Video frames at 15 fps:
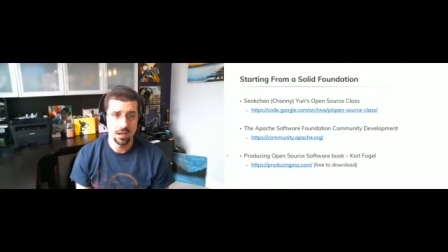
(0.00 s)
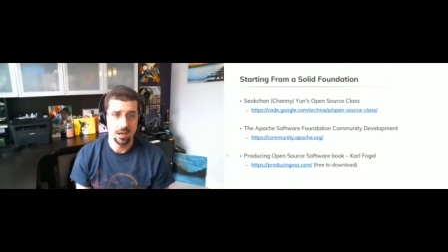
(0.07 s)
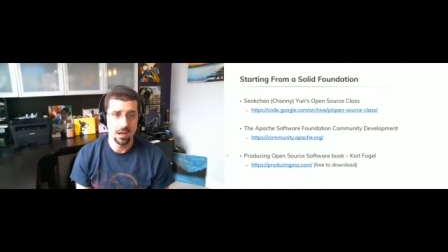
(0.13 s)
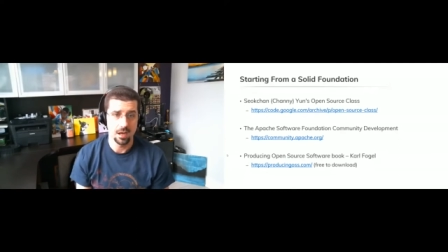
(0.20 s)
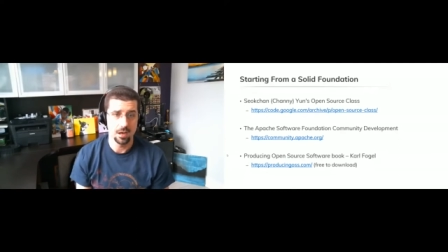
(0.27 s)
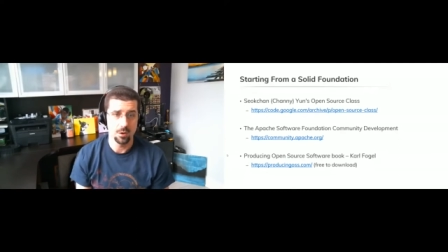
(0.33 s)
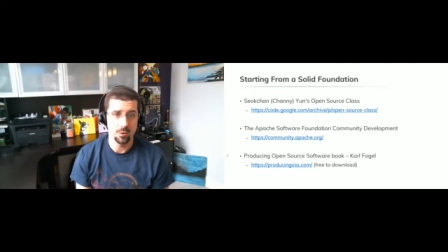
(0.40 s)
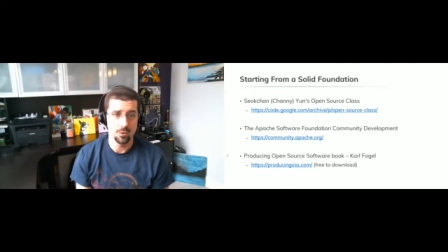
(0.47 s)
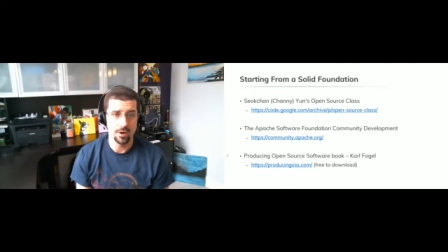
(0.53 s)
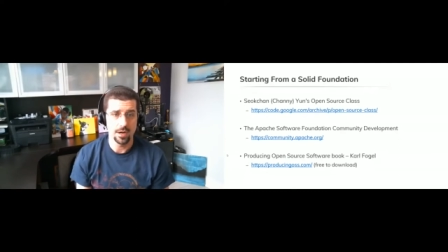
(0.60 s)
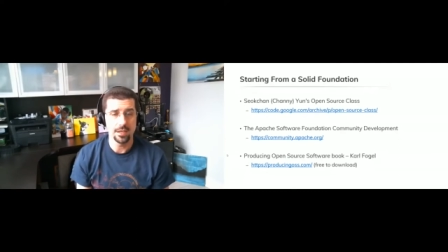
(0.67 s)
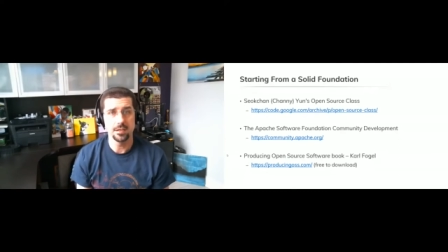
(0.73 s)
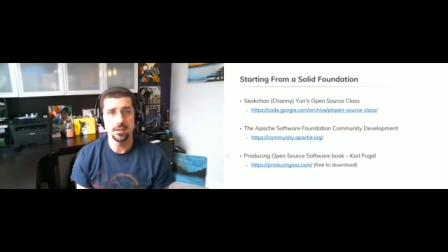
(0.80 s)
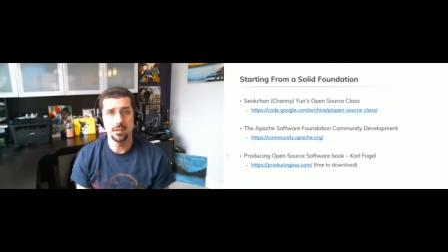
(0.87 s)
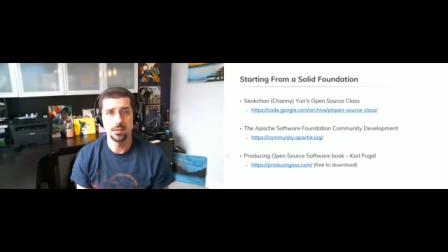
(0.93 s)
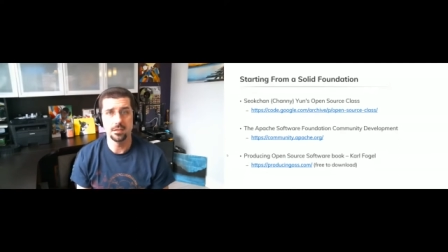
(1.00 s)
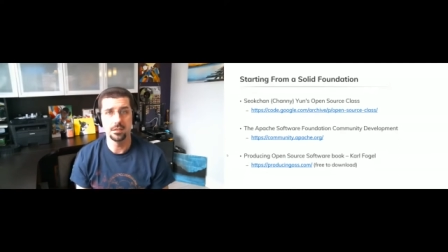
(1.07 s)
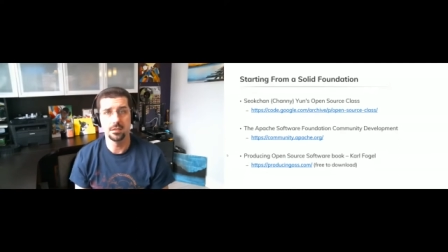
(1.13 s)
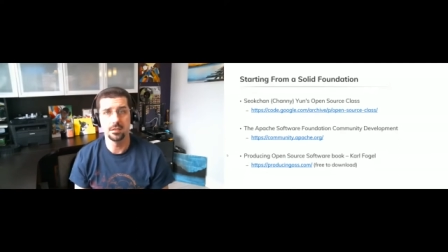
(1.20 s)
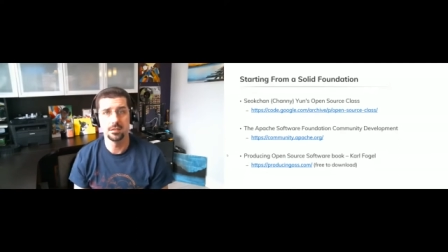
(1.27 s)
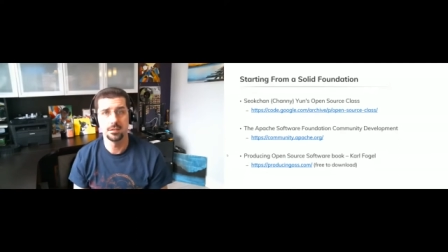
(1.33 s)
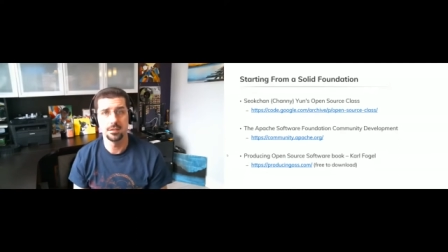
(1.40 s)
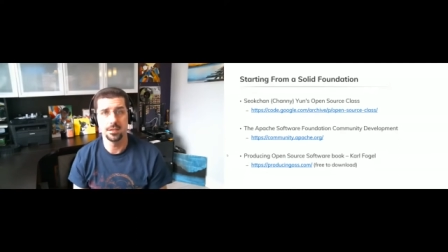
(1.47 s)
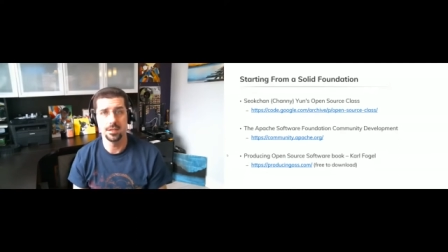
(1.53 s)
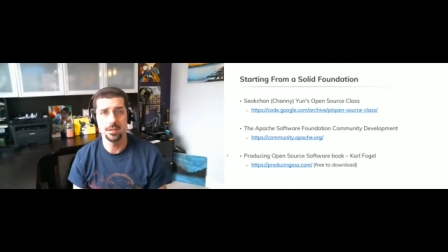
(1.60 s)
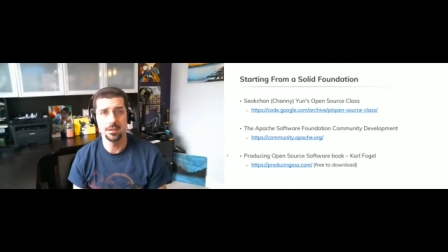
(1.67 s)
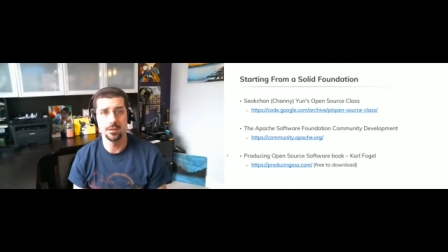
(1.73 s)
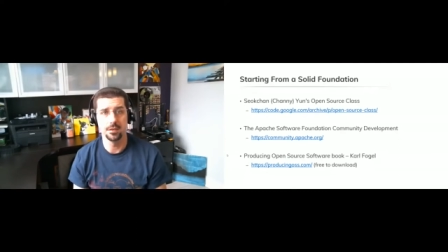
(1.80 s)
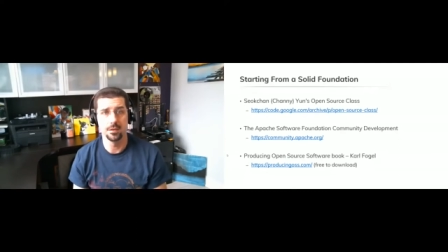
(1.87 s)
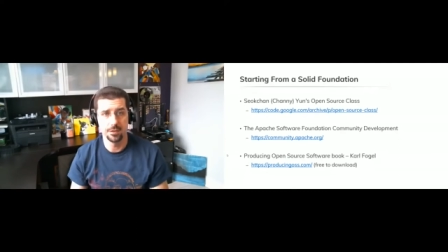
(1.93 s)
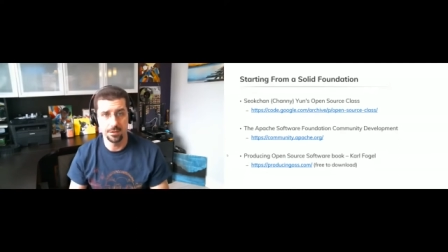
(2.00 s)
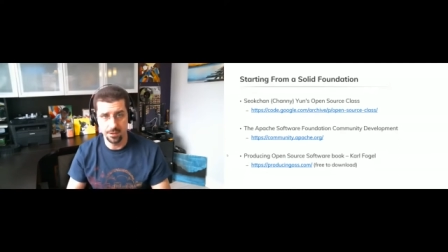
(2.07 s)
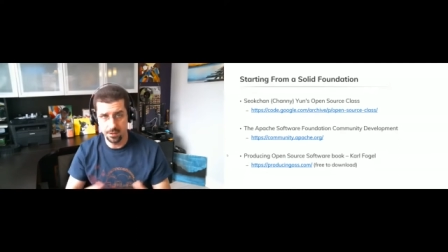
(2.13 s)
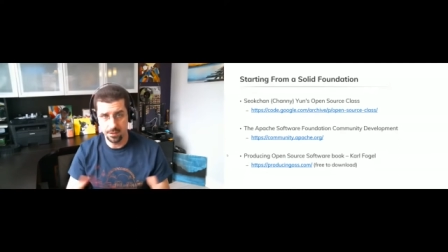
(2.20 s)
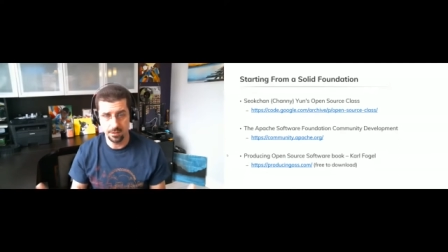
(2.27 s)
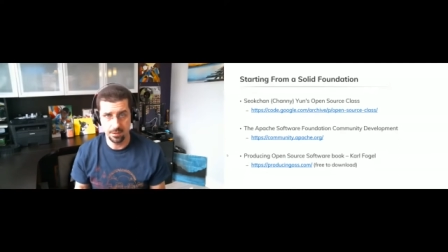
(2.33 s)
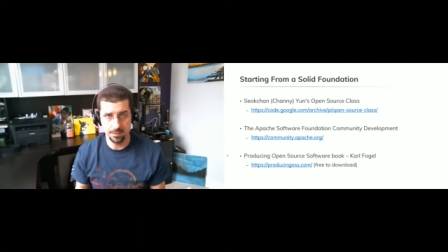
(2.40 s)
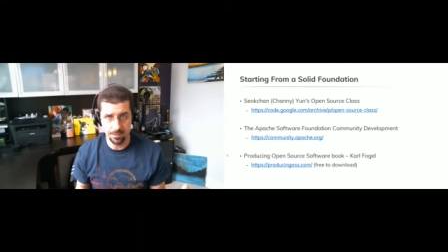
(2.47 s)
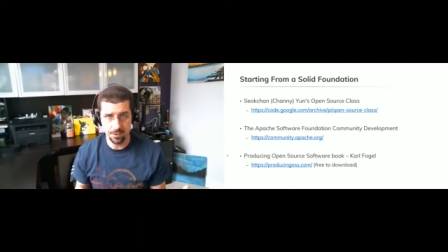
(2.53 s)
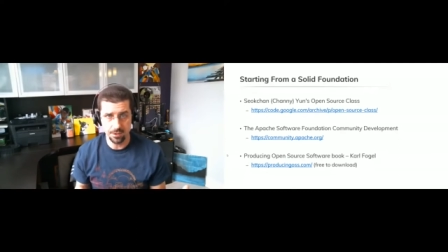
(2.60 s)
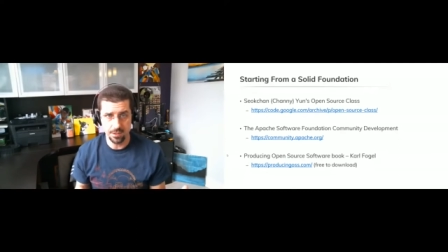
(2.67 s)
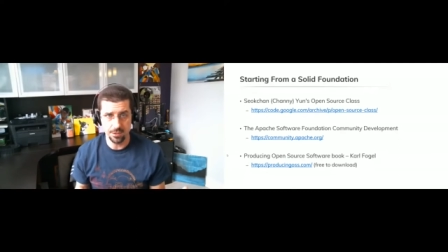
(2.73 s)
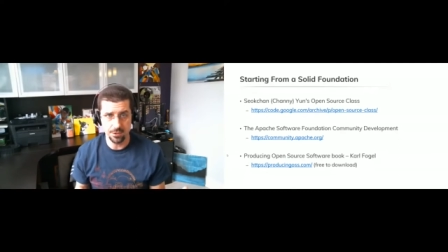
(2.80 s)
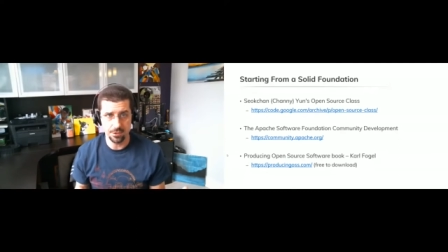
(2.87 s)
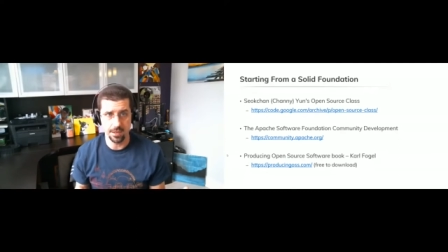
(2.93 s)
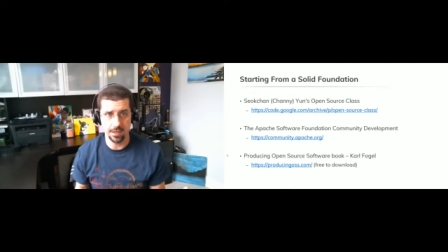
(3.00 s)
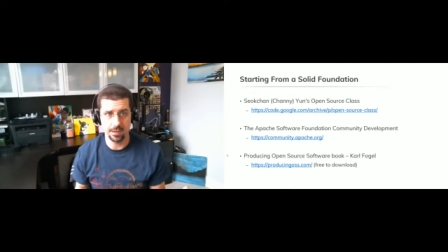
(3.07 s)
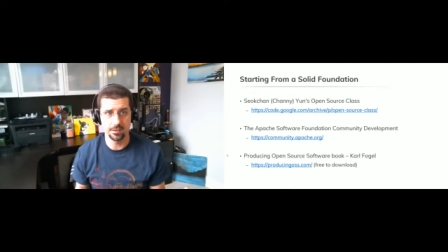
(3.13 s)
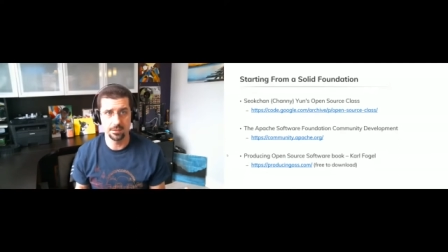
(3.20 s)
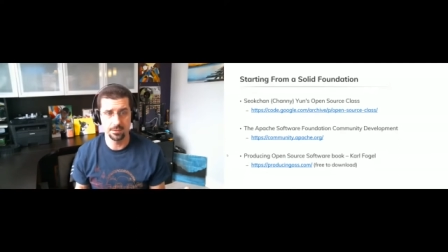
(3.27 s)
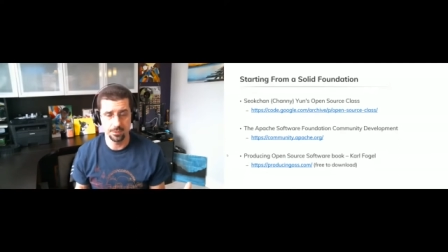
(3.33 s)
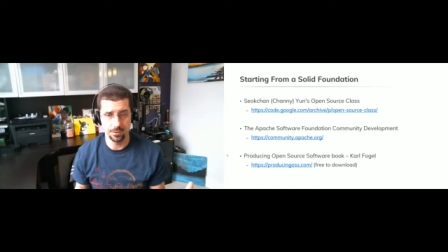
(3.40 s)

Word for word: uh, right here in the community track,